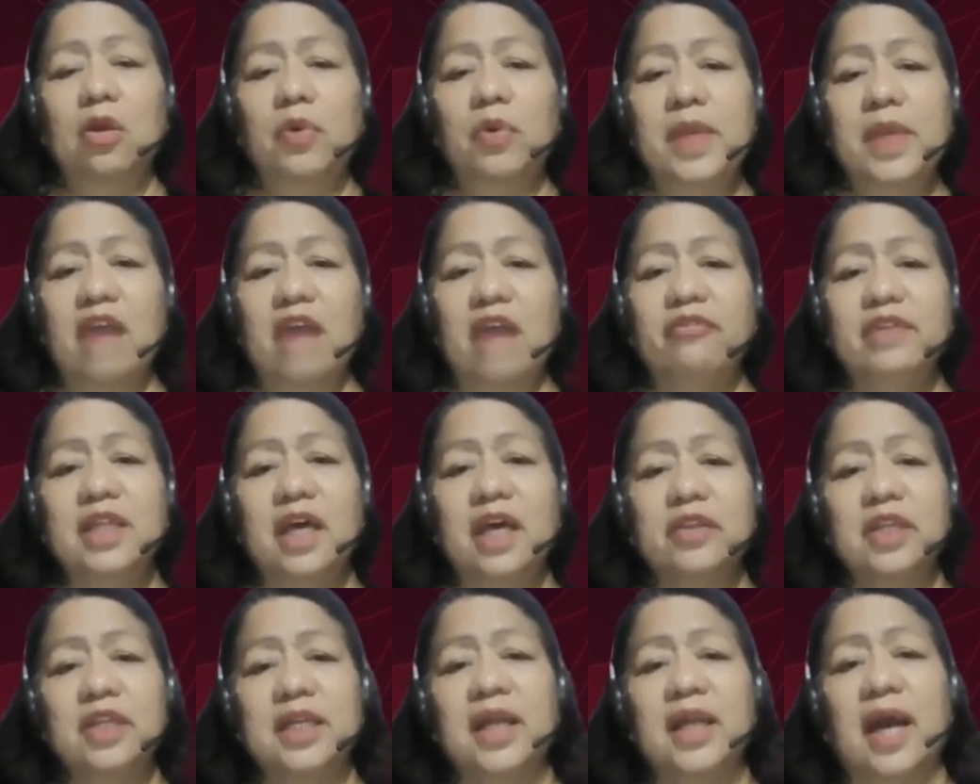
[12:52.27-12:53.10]
We have
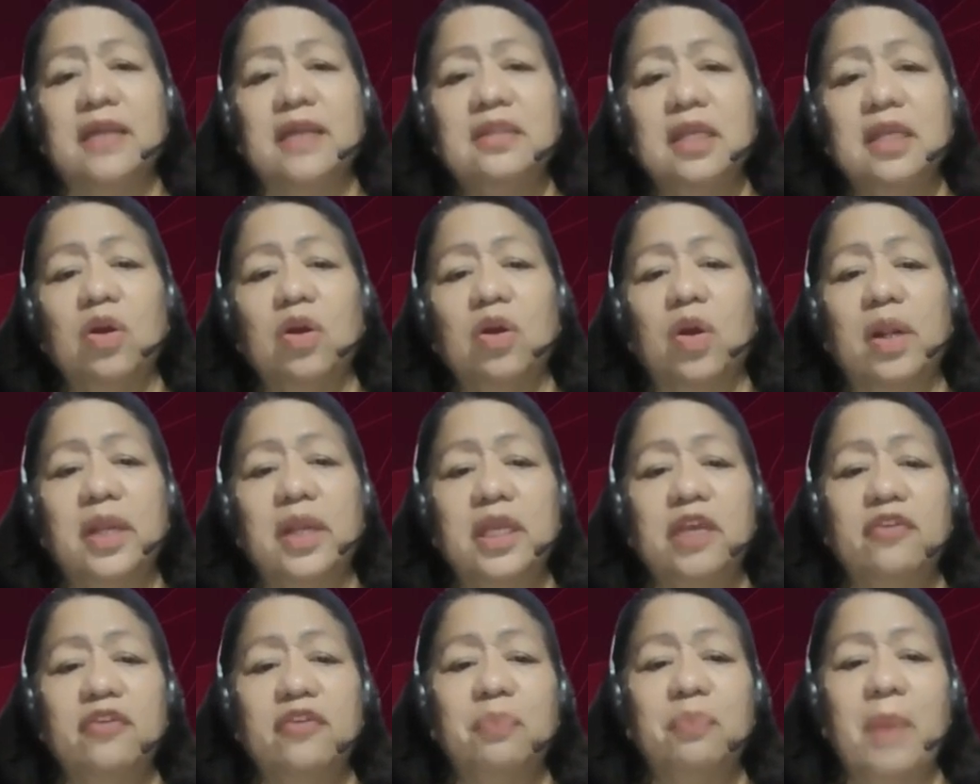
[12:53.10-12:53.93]
another
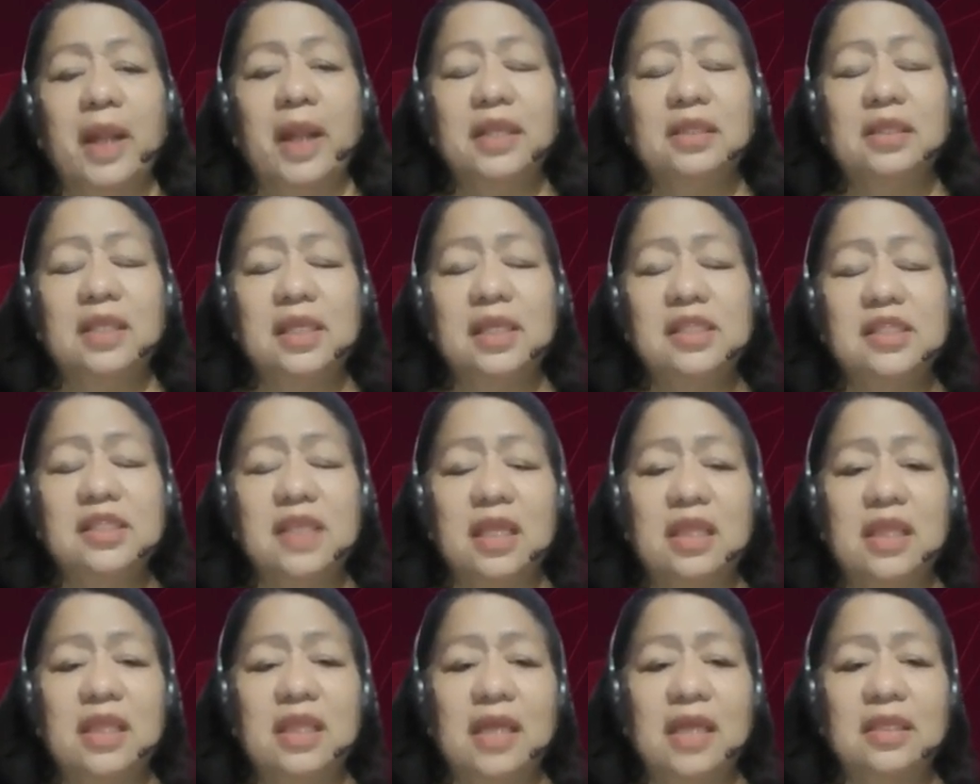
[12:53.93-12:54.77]
category of parties
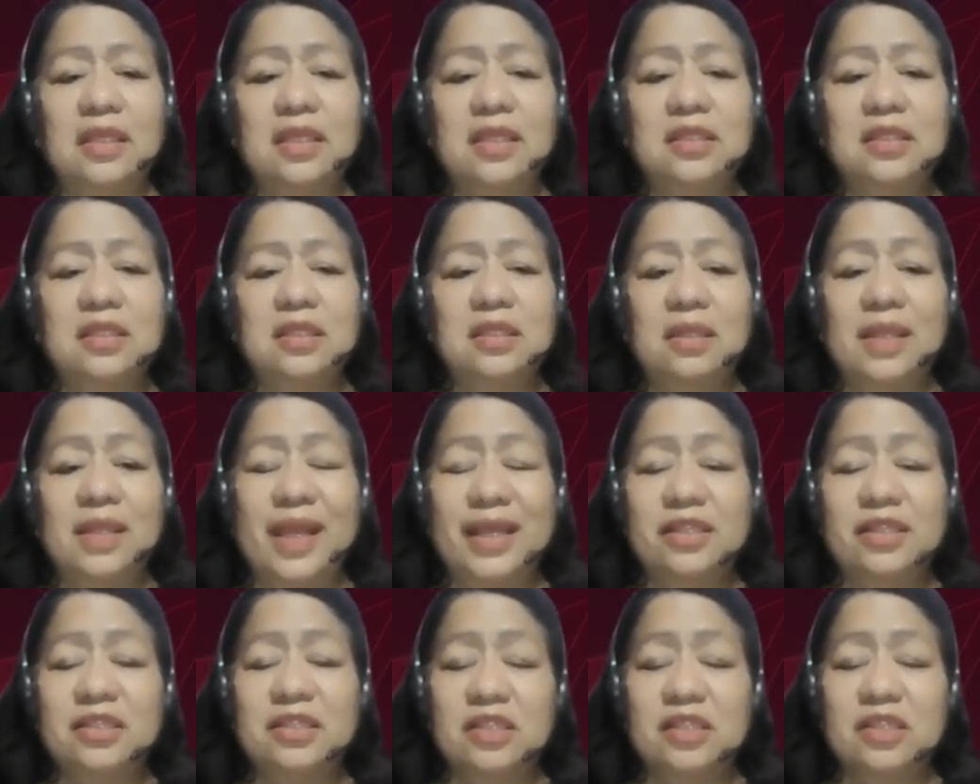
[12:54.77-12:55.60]
and that is
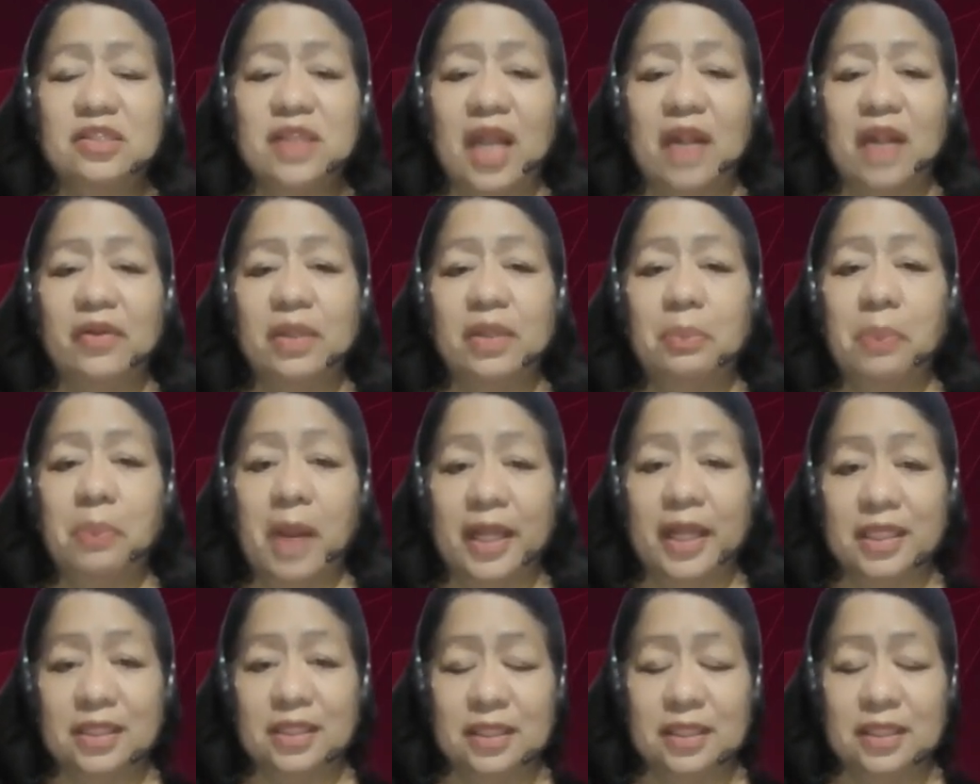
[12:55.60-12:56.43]
necessary
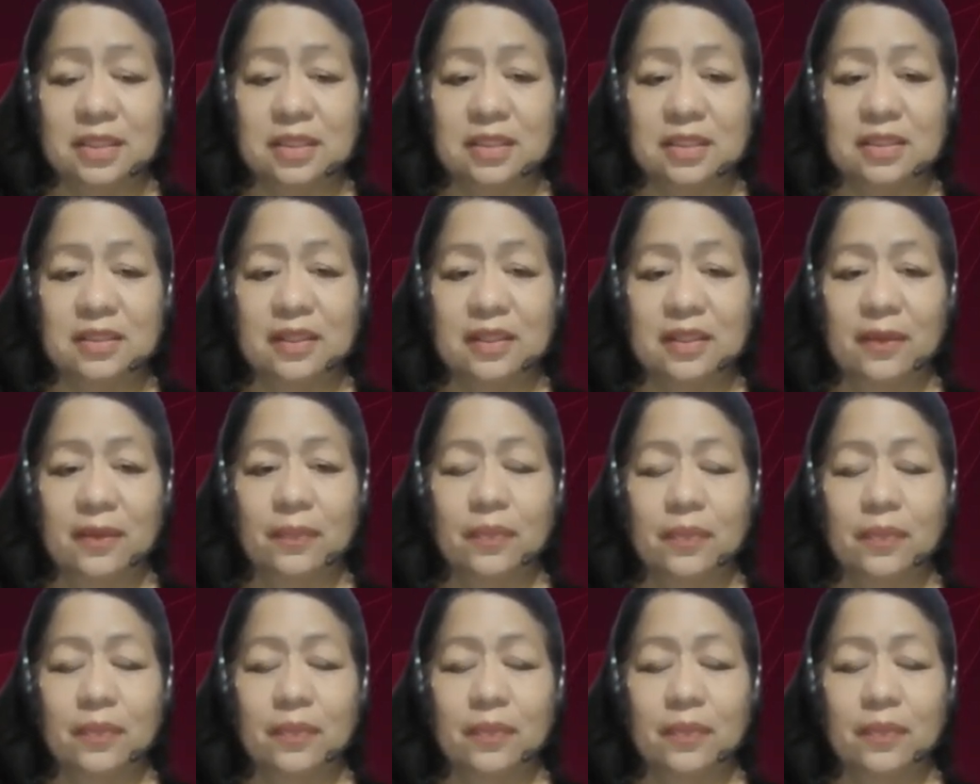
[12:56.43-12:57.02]
parties.